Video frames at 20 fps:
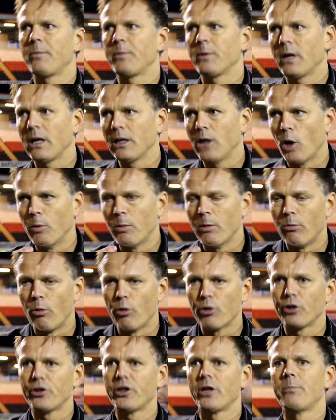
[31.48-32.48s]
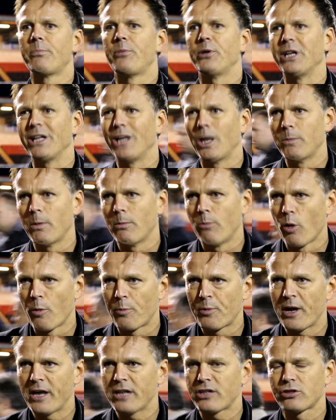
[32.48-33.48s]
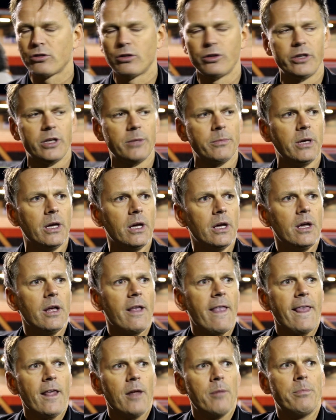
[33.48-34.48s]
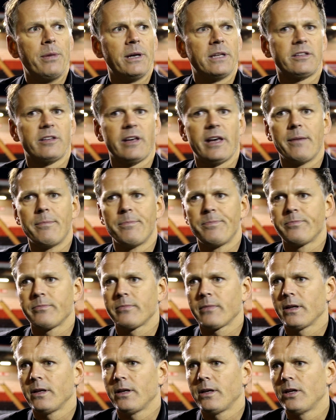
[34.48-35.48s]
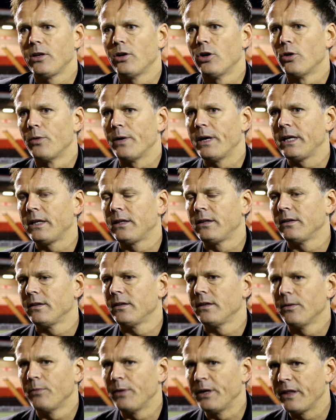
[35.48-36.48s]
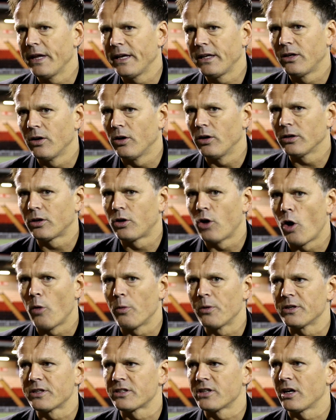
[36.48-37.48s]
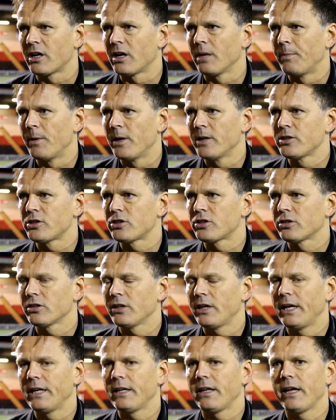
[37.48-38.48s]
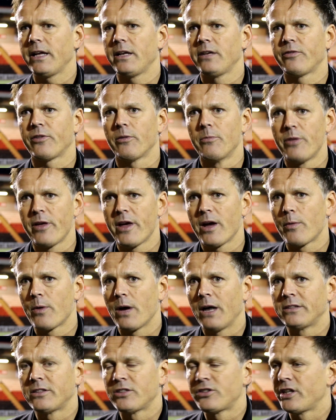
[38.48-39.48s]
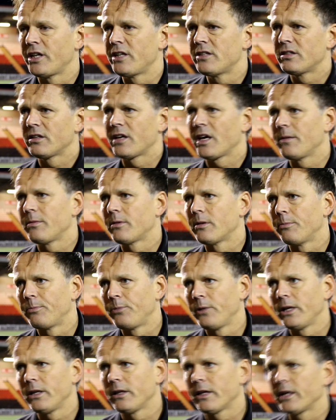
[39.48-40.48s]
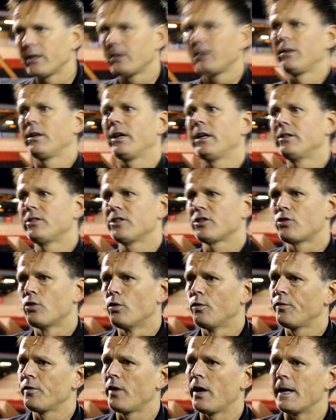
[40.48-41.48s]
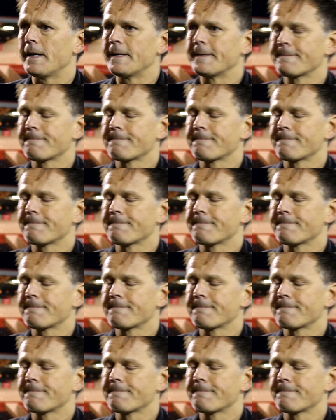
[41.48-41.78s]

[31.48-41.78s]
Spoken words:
up a little bit more on them, putting a little bit more pressure on them. But we then got caught with a sucker punch, and then from there we had to change the game completely and just go for it.